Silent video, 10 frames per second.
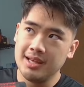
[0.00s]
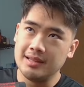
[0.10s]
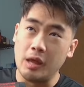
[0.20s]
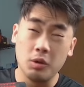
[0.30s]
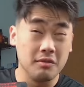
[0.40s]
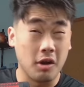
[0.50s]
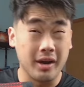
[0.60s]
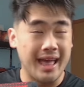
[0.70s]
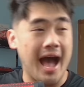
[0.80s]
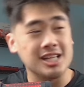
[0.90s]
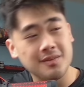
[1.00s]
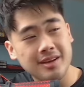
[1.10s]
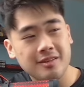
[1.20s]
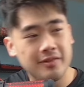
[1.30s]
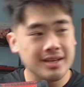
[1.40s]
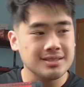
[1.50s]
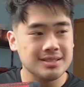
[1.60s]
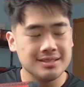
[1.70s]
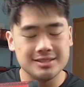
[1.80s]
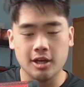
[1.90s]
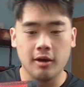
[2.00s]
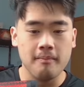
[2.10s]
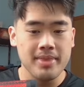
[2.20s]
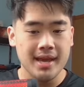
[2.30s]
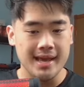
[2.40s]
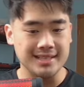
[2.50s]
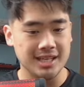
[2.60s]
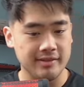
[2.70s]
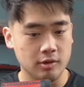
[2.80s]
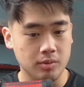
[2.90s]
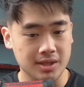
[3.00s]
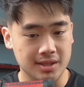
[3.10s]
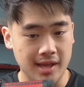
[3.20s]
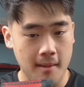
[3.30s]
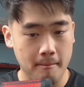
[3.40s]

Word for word: they would have already activated effects, so it's kind of a weird thing,